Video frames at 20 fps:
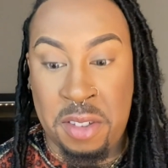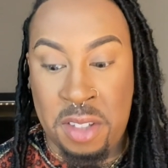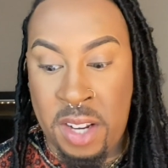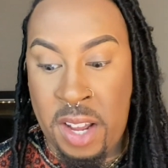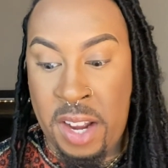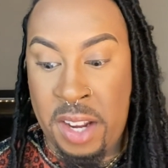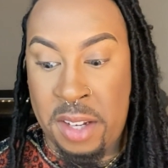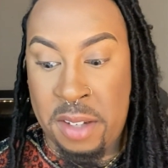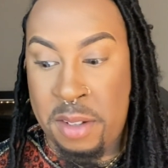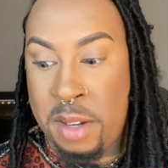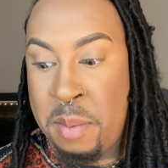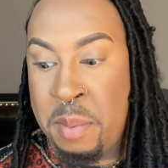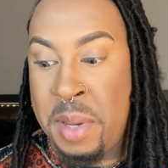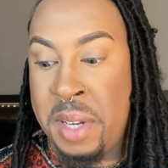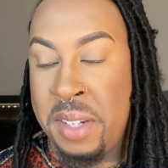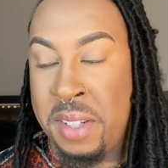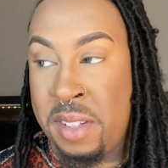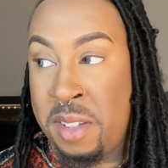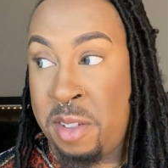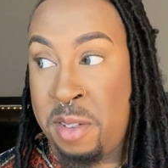Like it
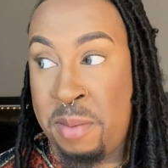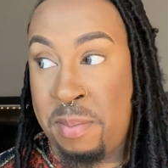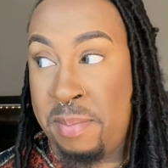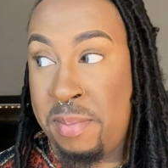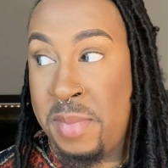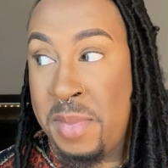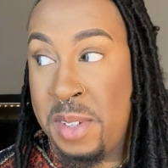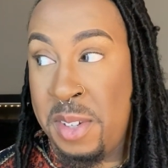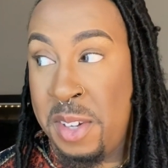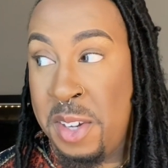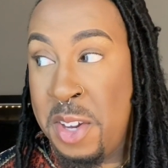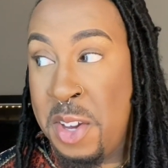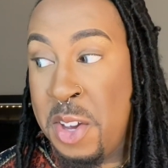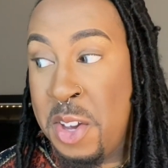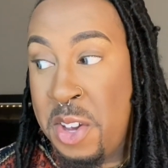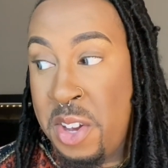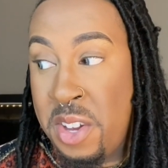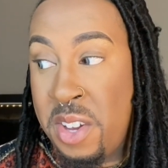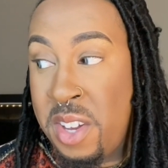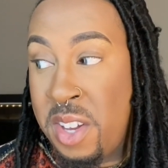means
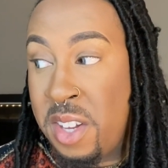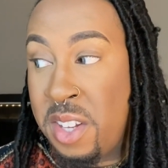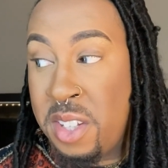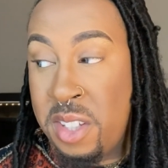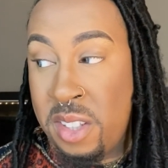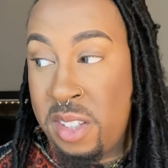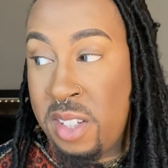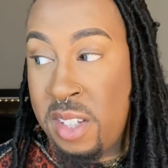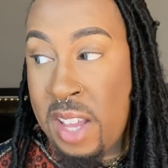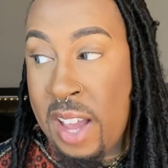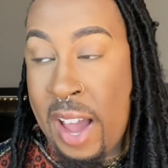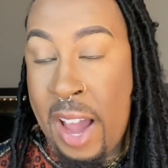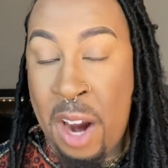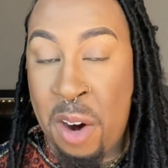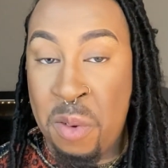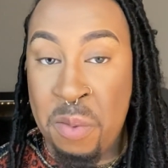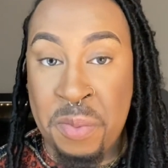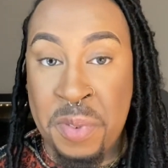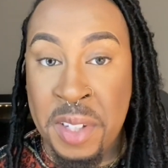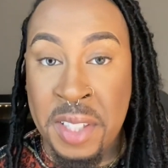I
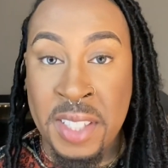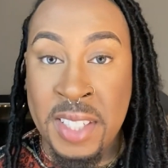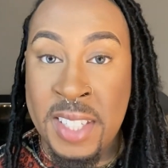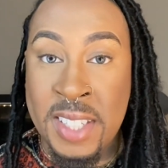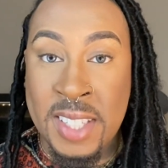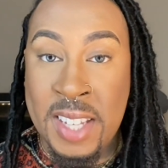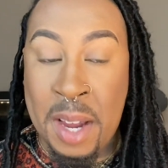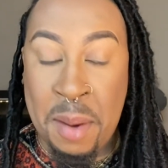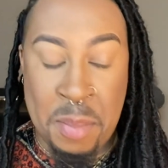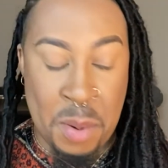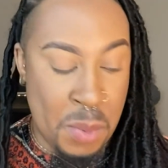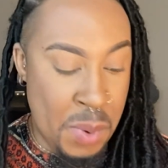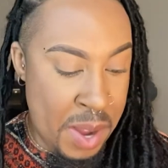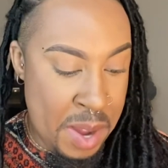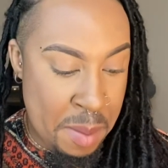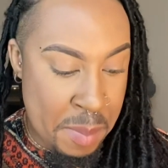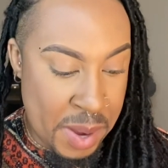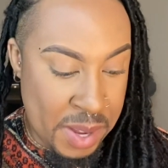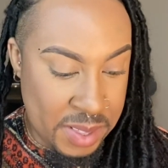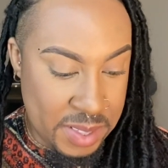don't feel any type of way
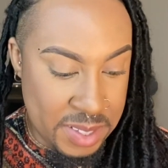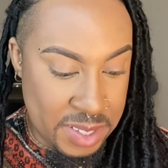about the